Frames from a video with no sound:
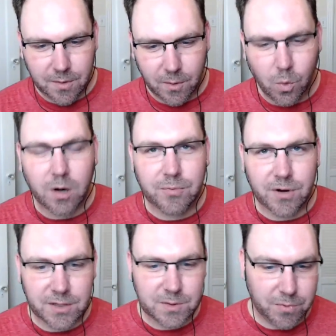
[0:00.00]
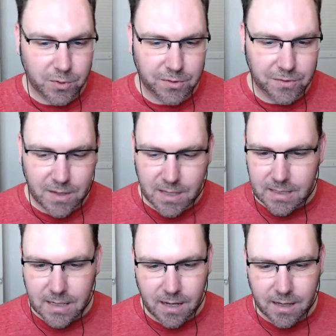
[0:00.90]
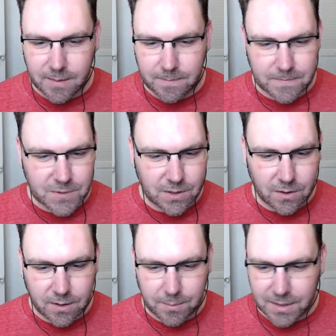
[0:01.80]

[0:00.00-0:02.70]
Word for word: Brothers booth. So let me see.